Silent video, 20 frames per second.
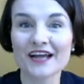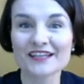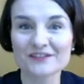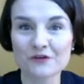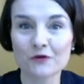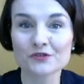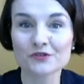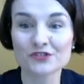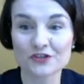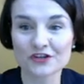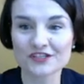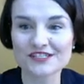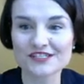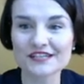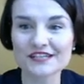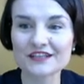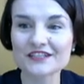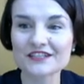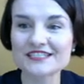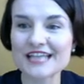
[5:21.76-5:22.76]
or to
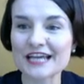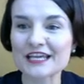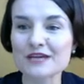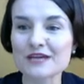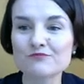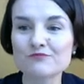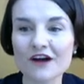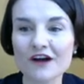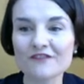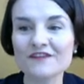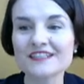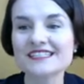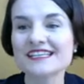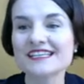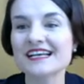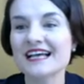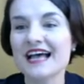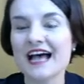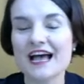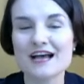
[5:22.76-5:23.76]
consider taking profits
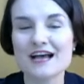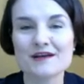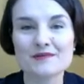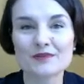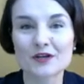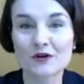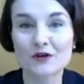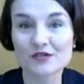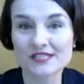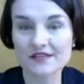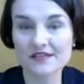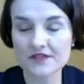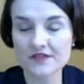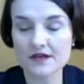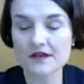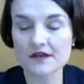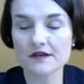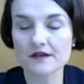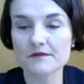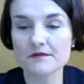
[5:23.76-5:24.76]
because of
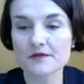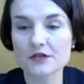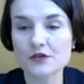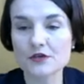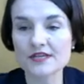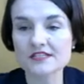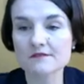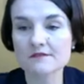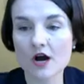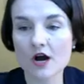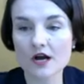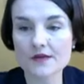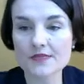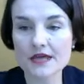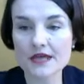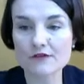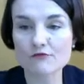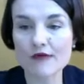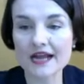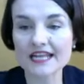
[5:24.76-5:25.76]
the US market
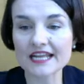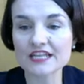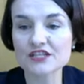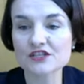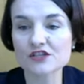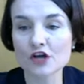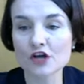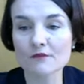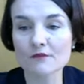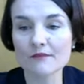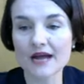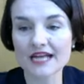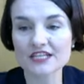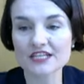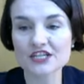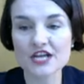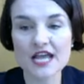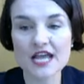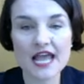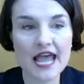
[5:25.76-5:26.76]
that rallied so
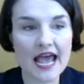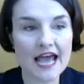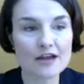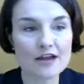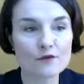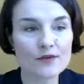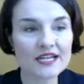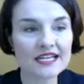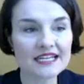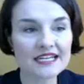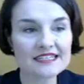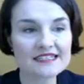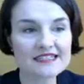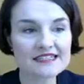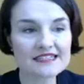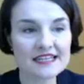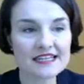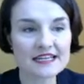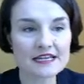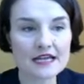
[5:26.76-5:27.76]
much. And we can
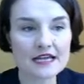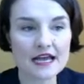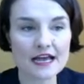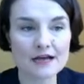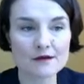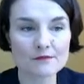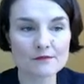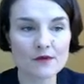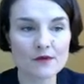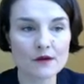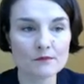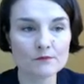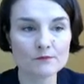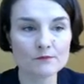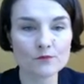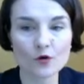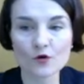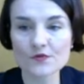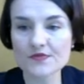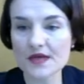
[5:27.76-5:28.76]
see,
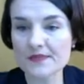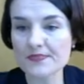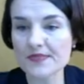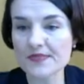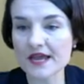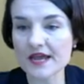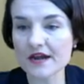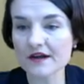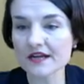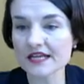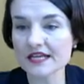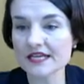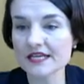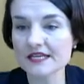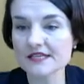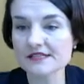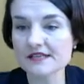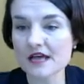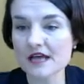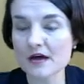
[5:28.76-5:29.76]
Humpo, that there
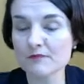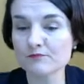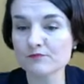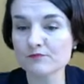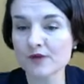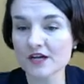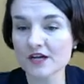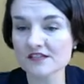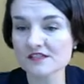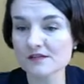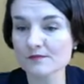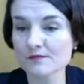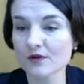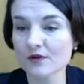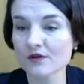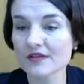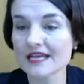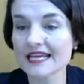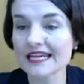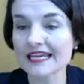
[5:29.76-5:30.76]
is a
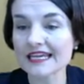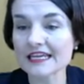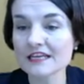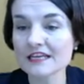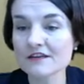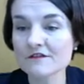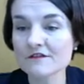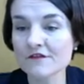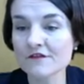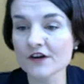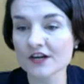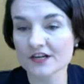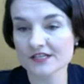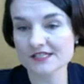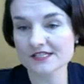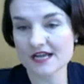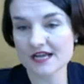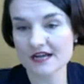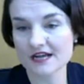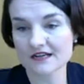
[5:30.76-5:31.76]
possible
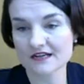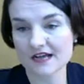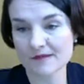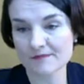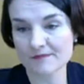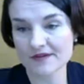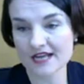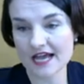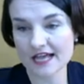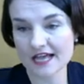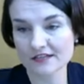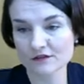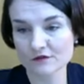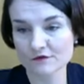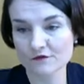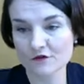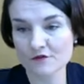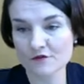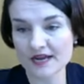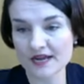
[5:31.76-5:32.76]
inverse cup and handle
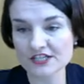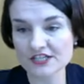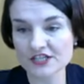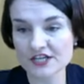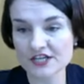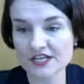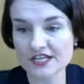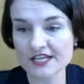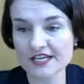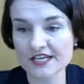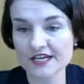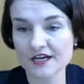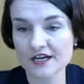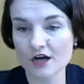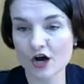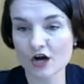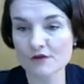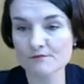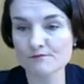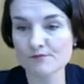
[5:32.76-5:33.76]
formation here
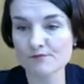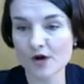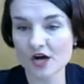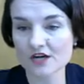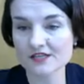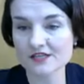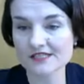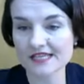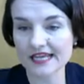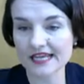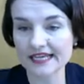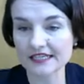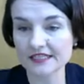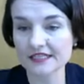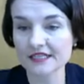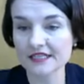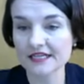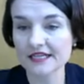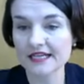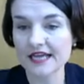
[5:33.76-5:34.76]
on Box Inc.
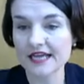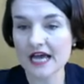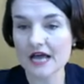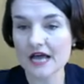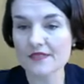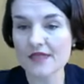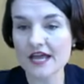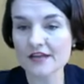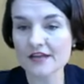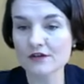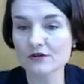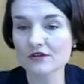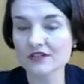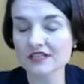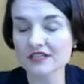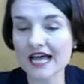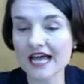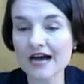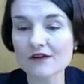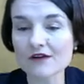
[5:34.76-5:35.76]
And they do
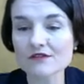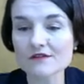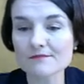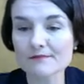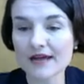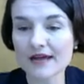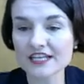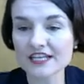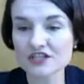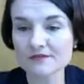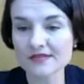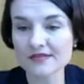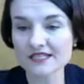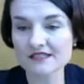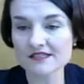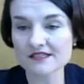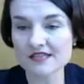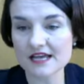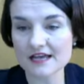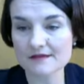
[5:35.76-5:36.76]
cloud
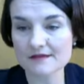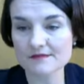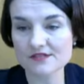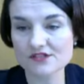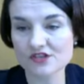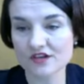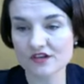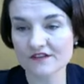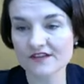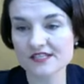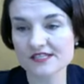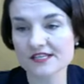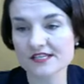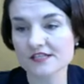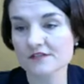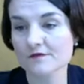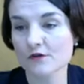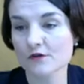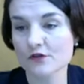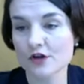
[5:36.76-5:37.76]
management
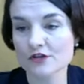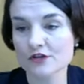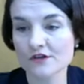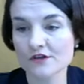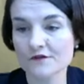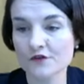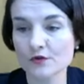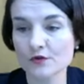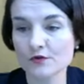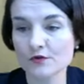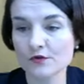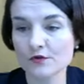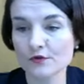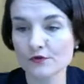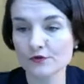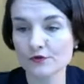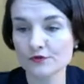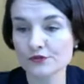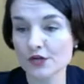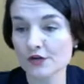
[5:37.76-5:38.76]
services, for those of you
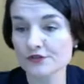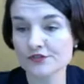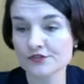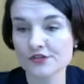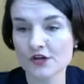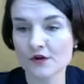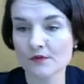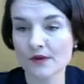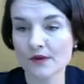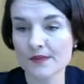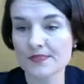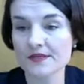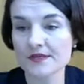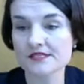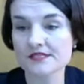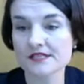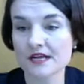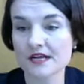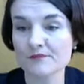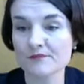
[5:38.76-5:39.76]
who don't know what this
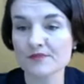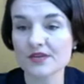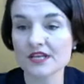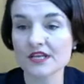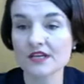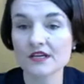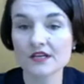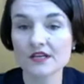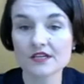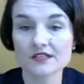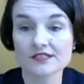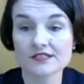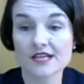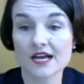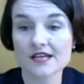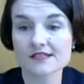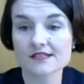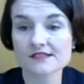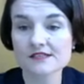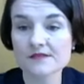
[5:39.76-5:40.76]
company
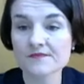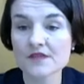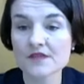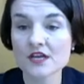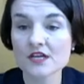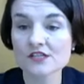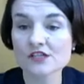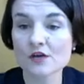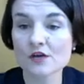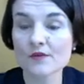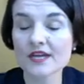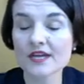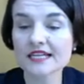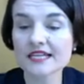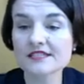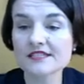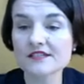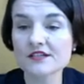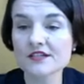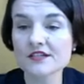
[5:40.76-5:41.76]
does. So we can
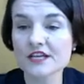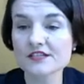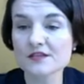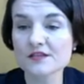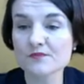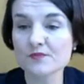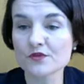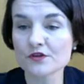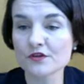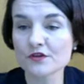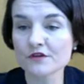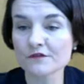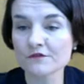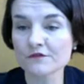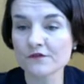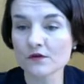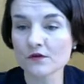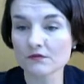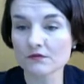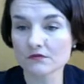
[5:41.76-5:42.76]
see there's a
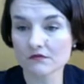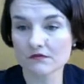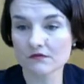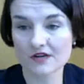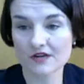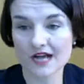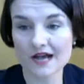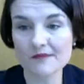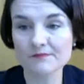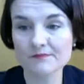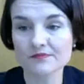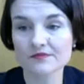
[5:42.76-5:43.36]
beautiful cup